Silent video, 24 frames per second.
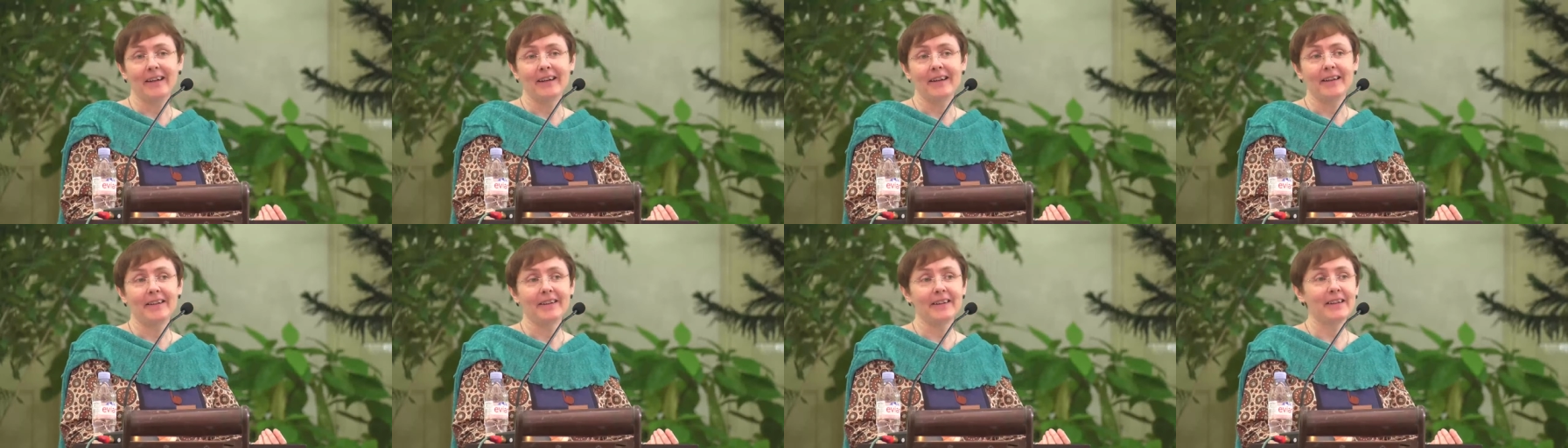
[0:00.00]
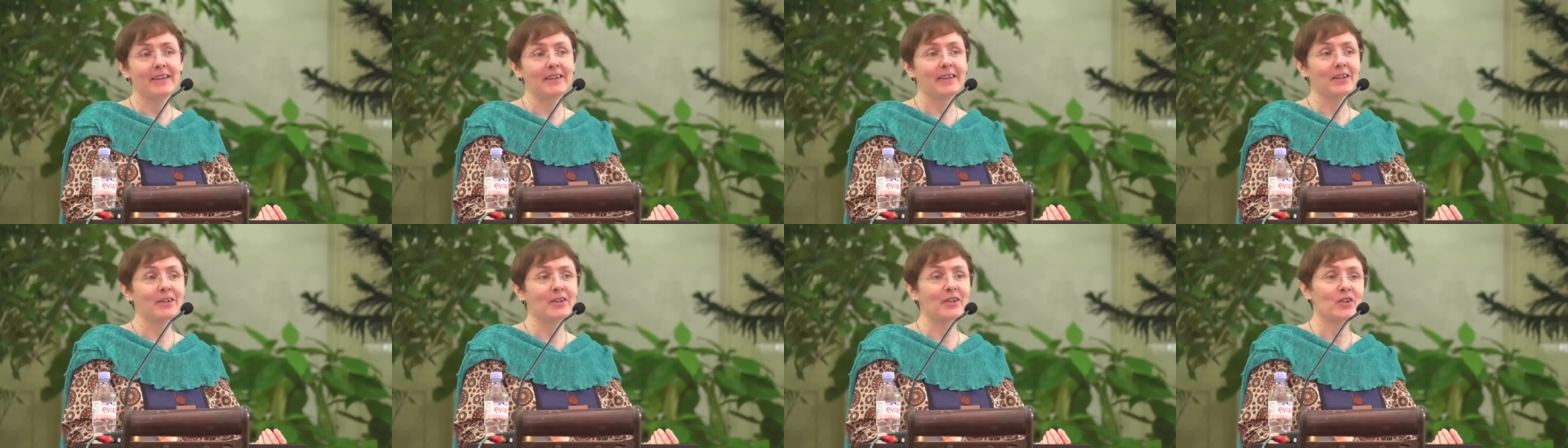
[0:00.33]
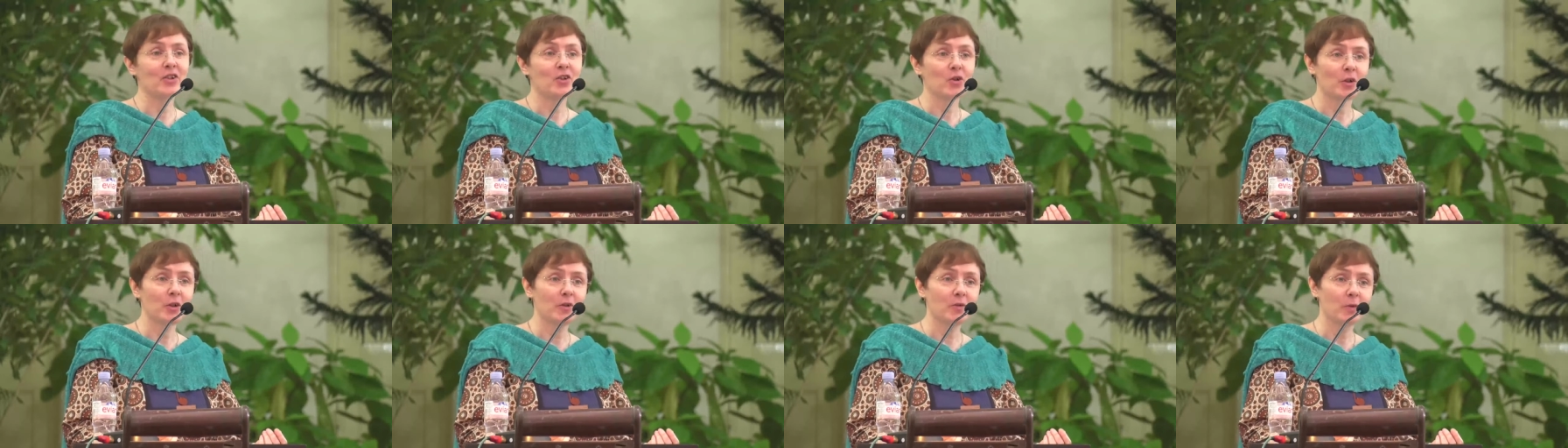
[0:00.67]
Then there's
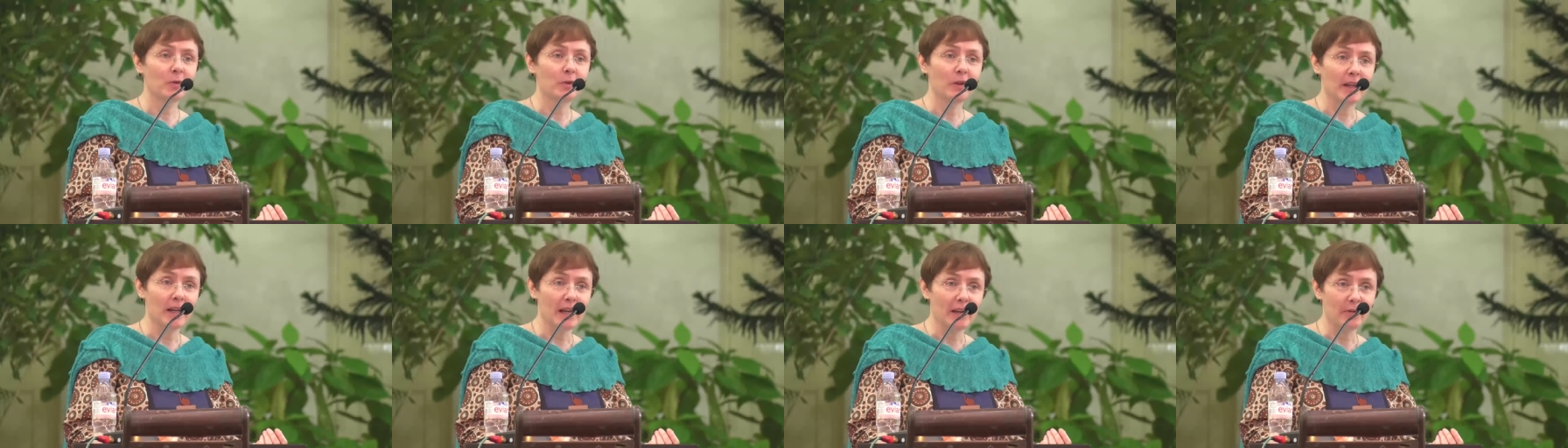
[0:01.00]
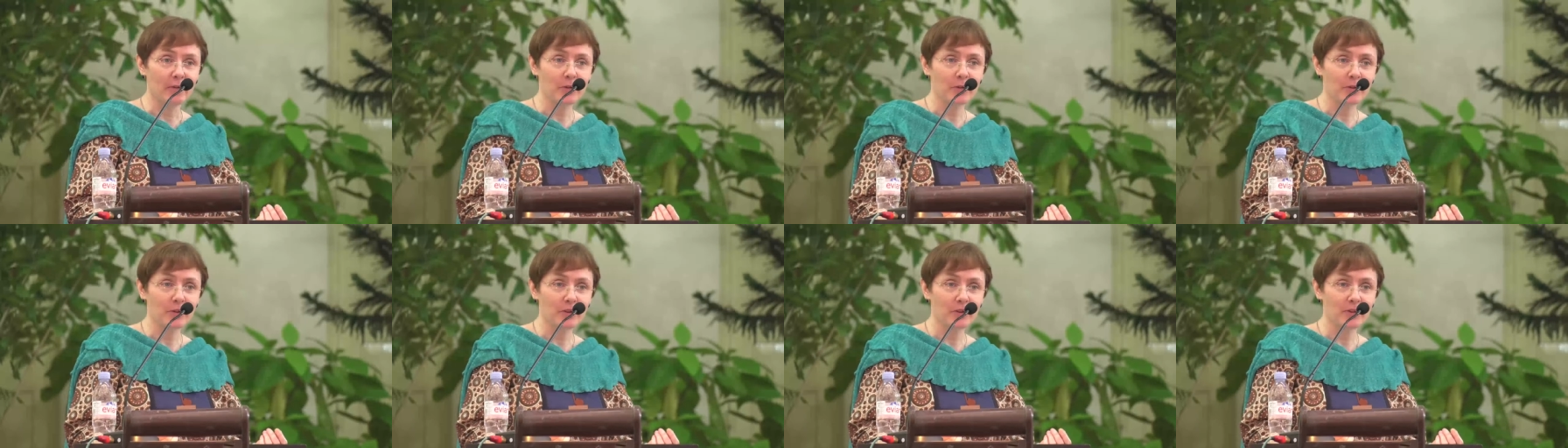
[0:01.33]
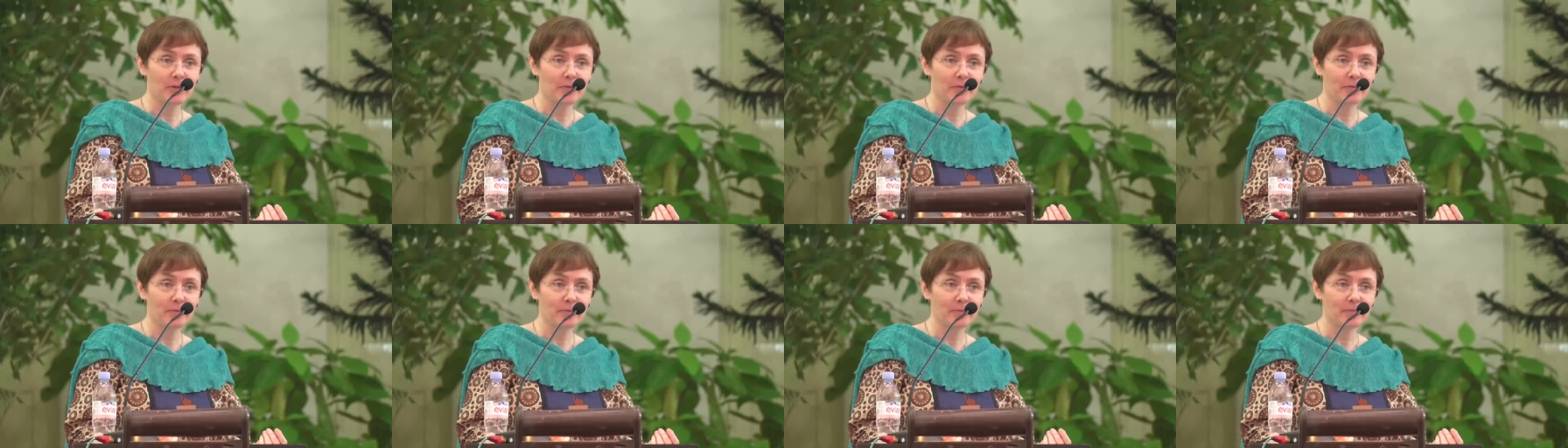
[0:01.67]
joyful effort.
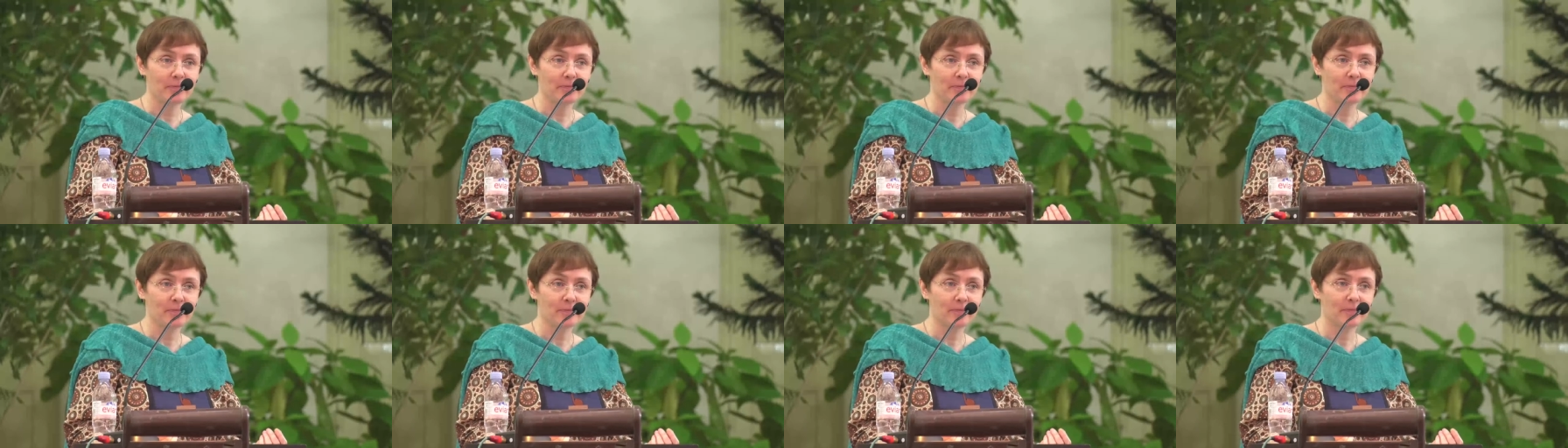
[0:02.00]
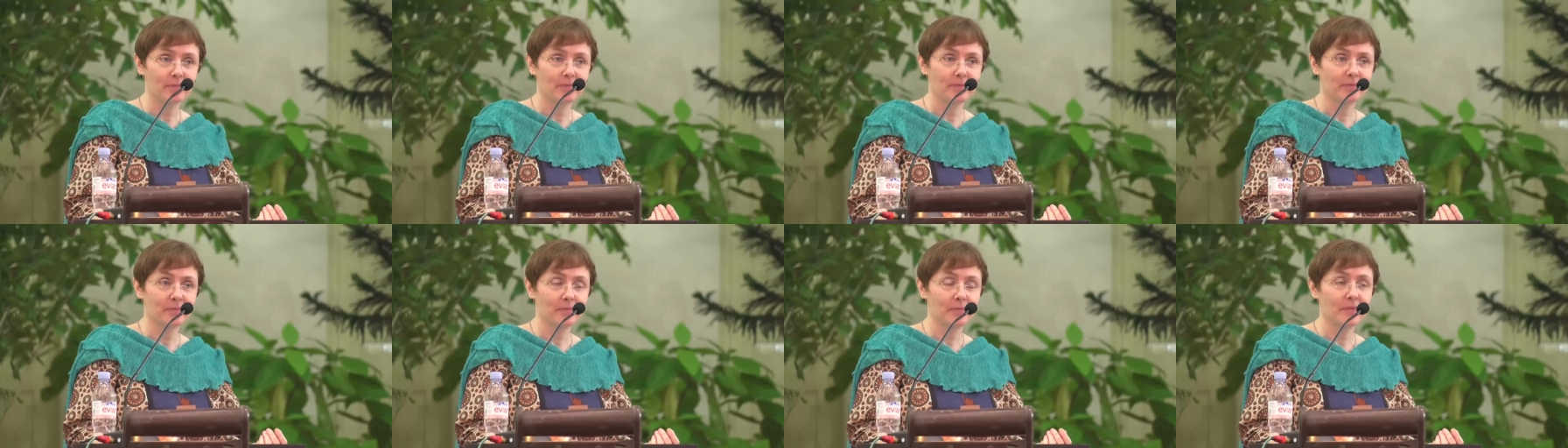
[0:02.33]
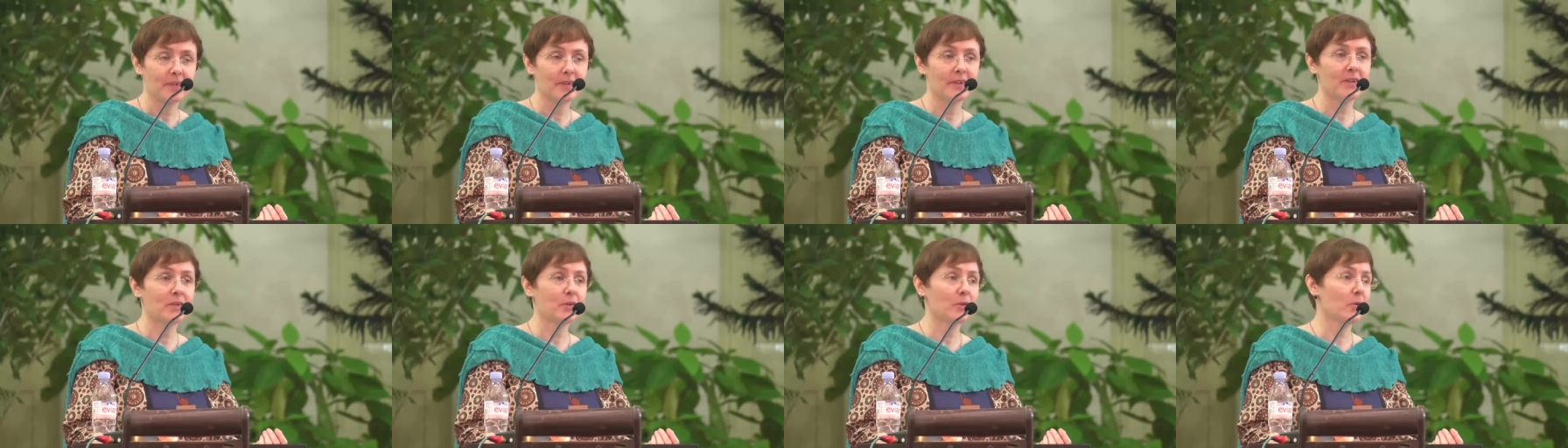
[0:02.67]

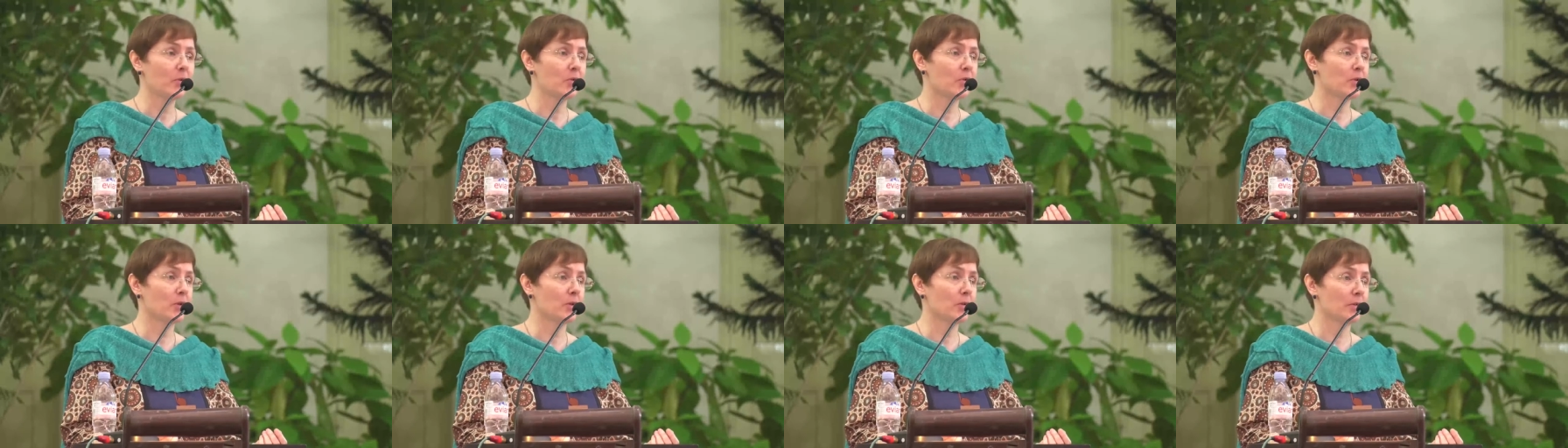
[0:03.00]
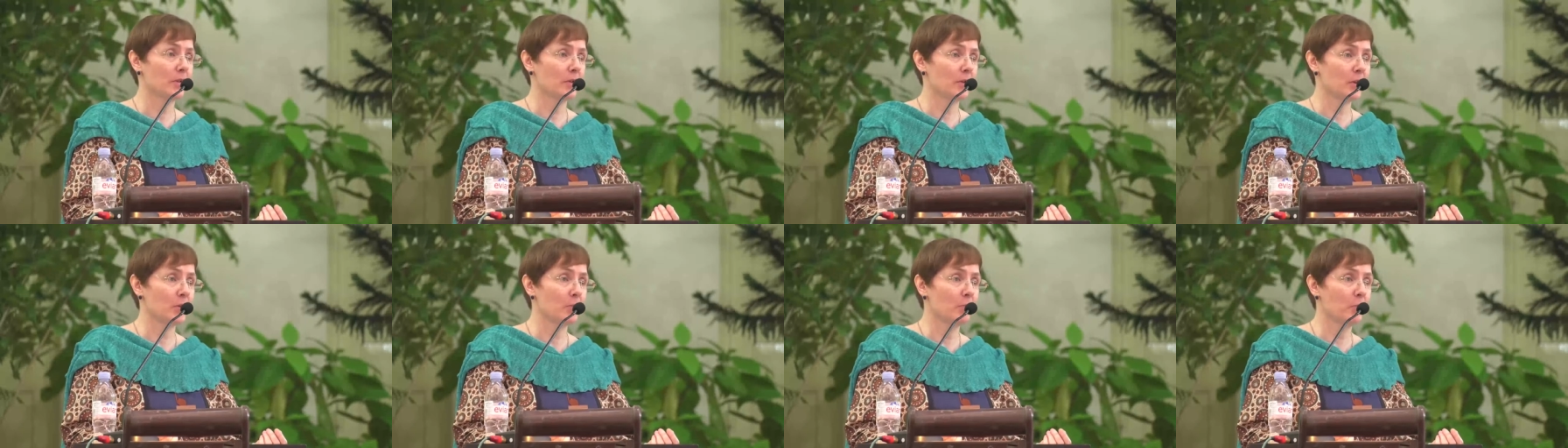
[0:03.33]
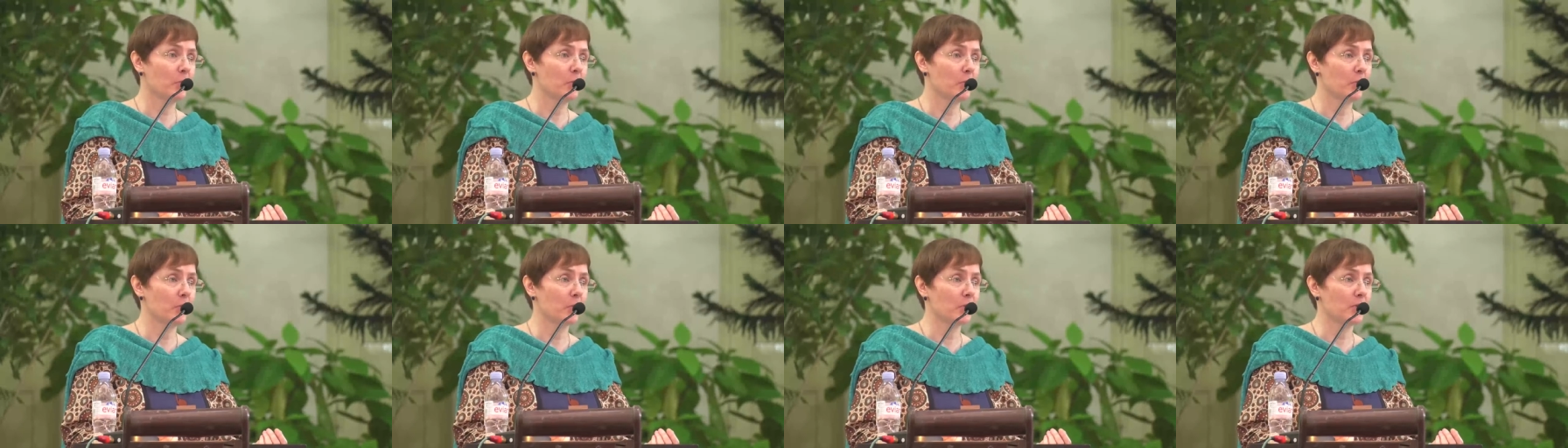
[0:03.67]
This is also very
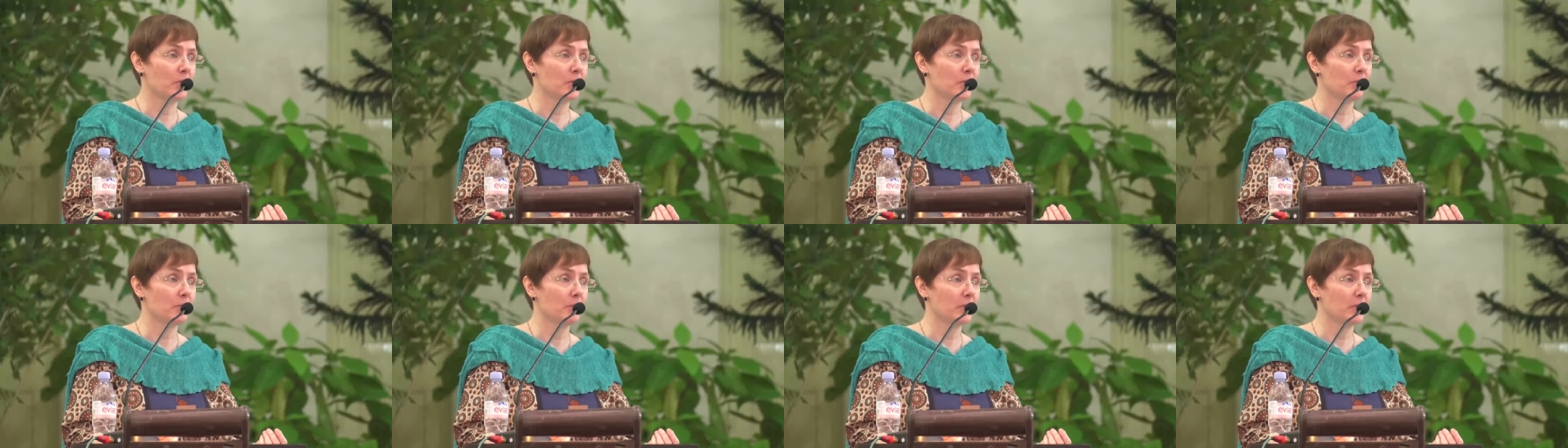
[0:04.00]
important,